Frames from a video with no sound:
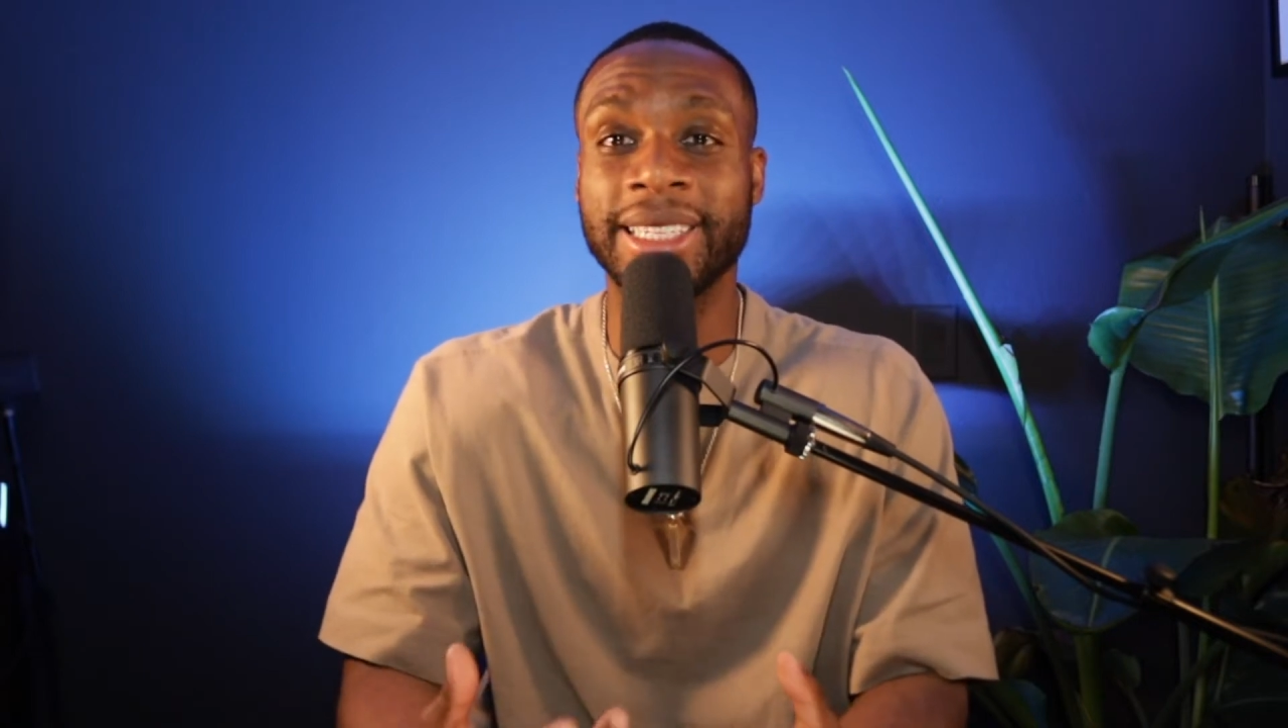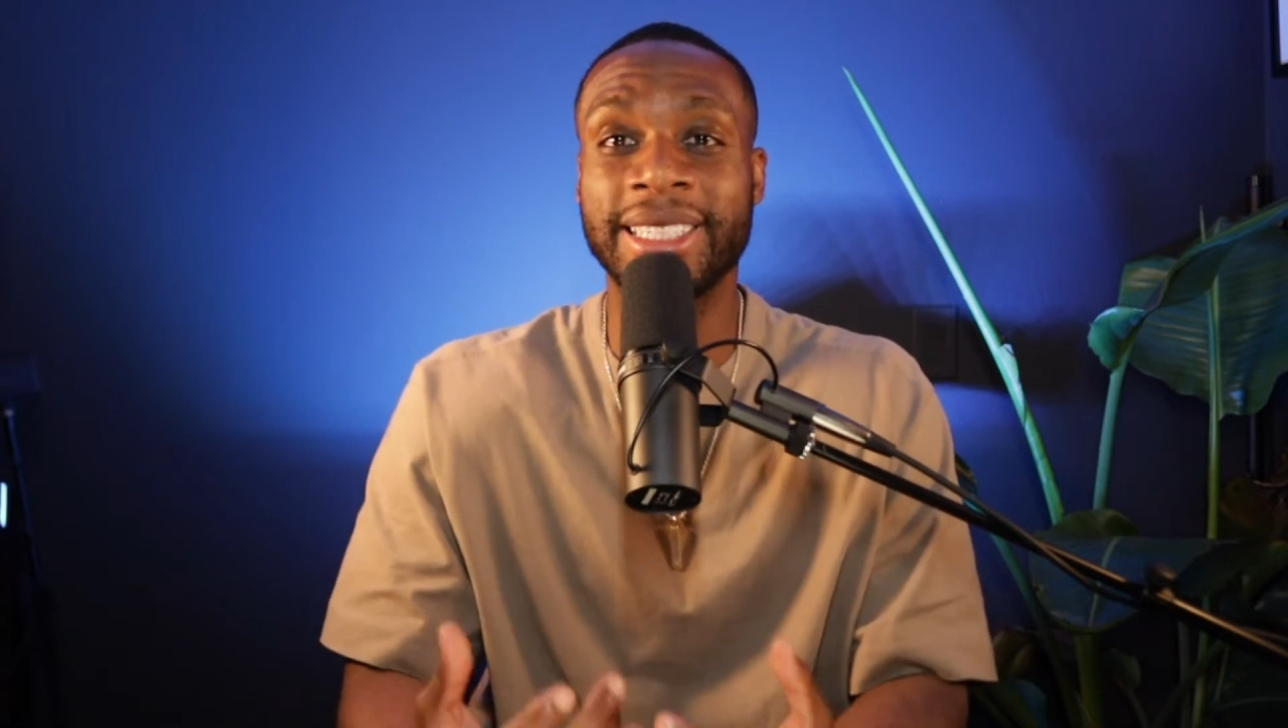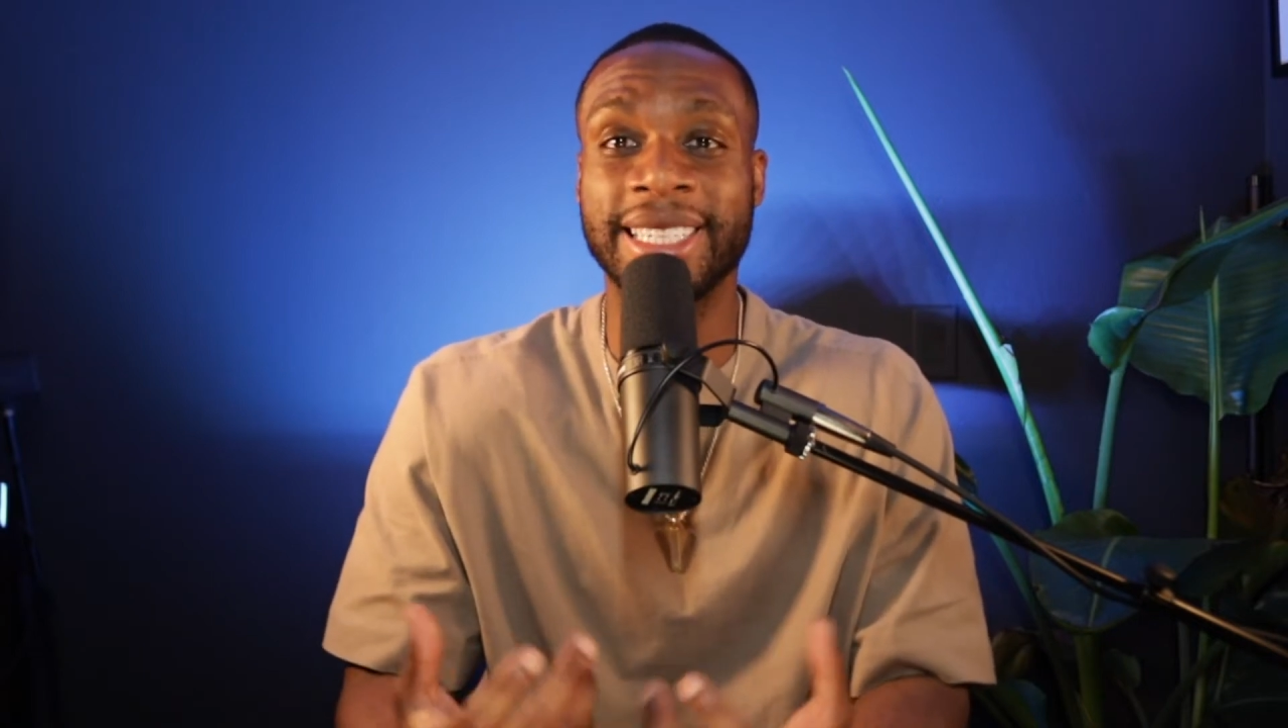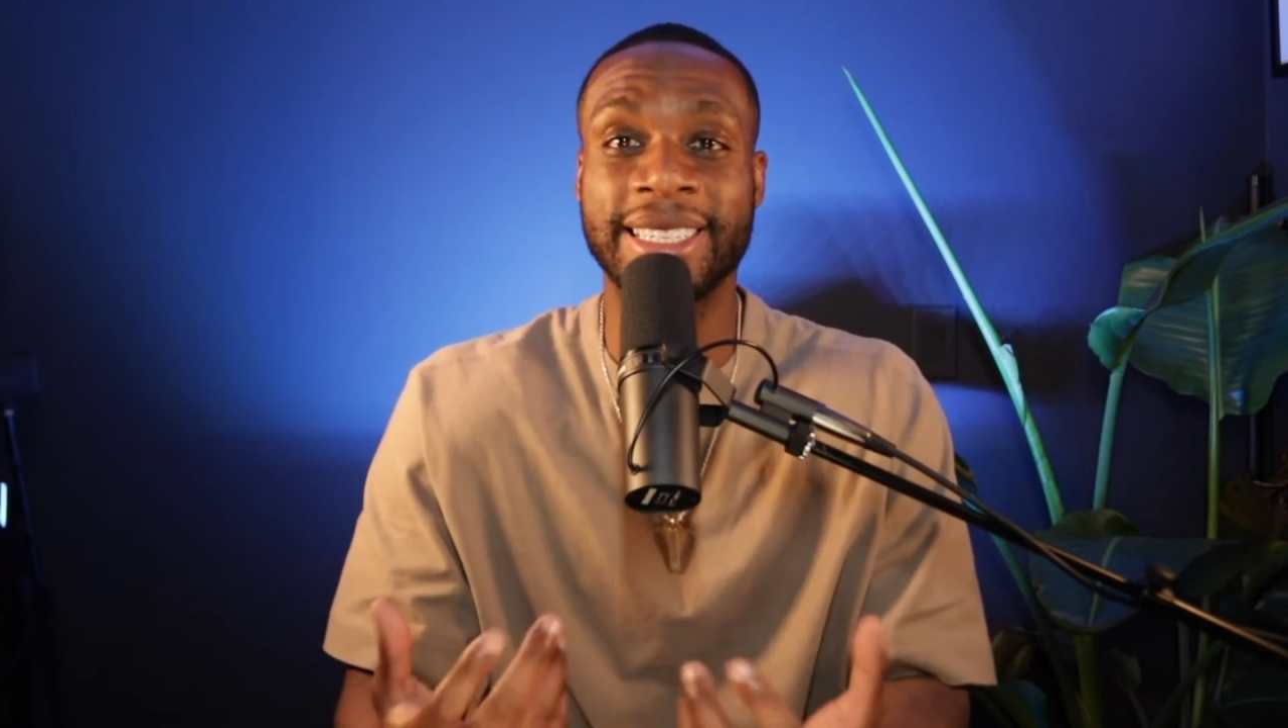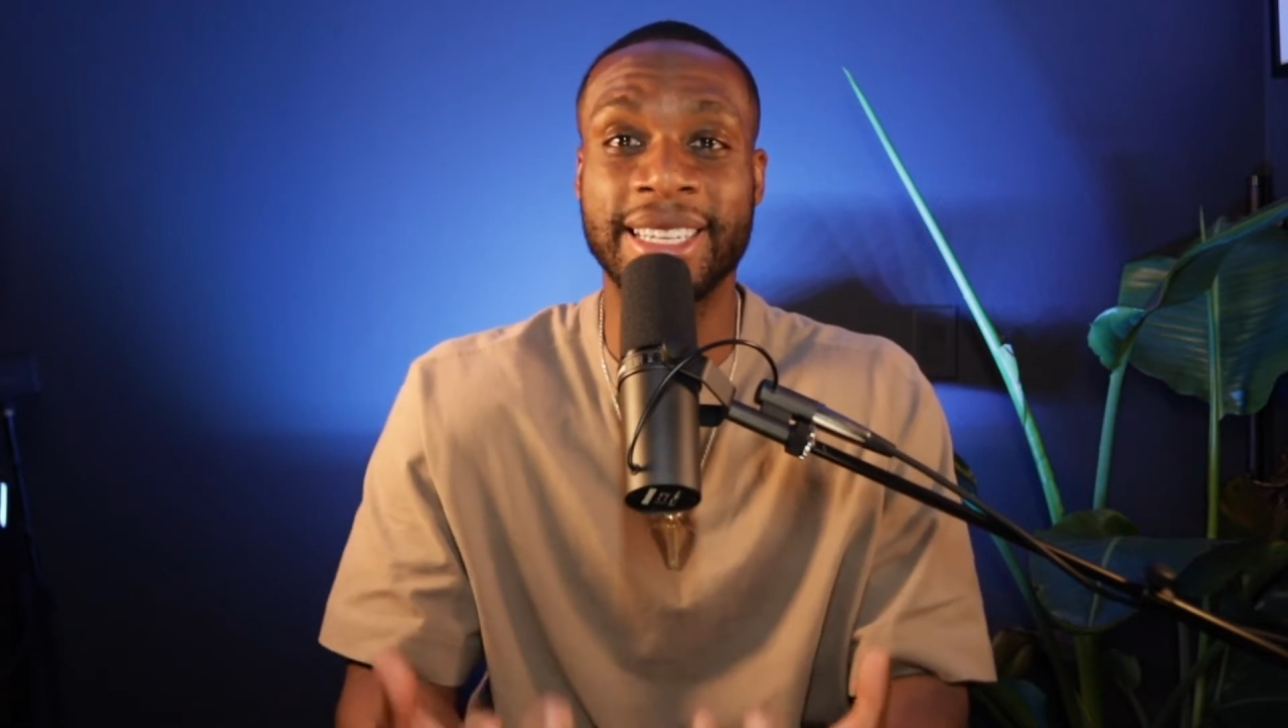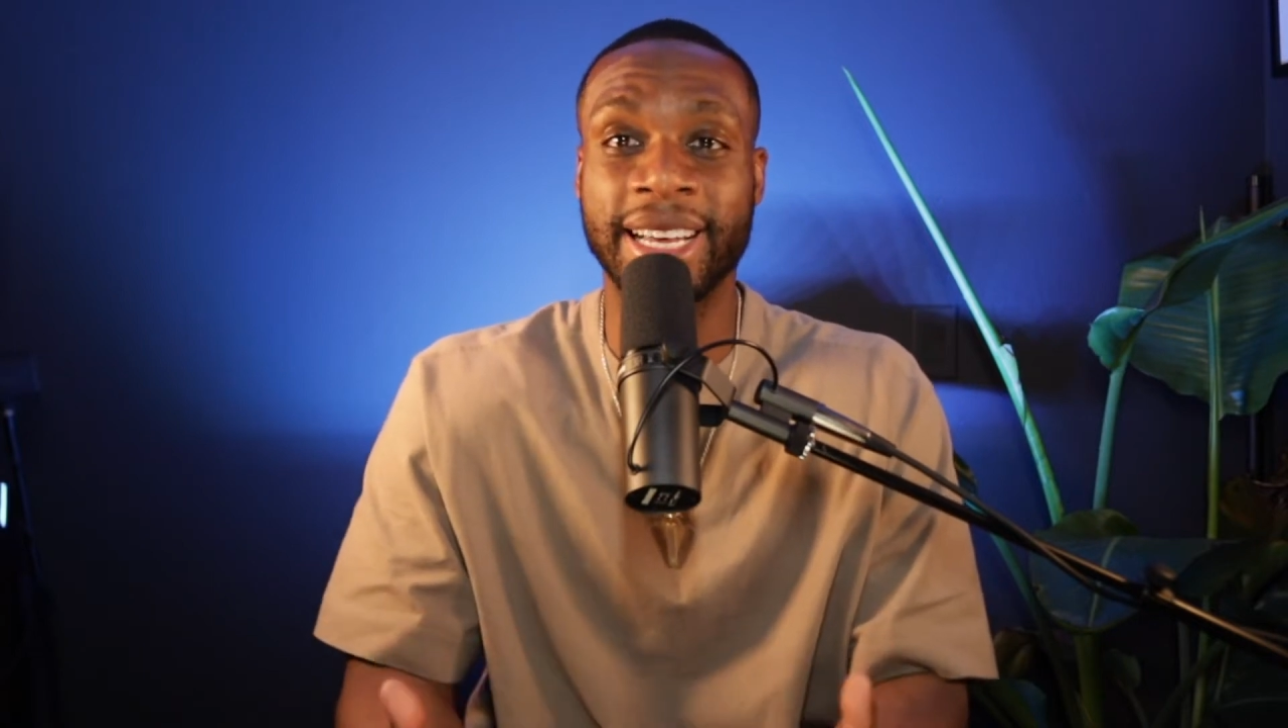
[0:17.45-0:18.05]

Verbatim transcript: to just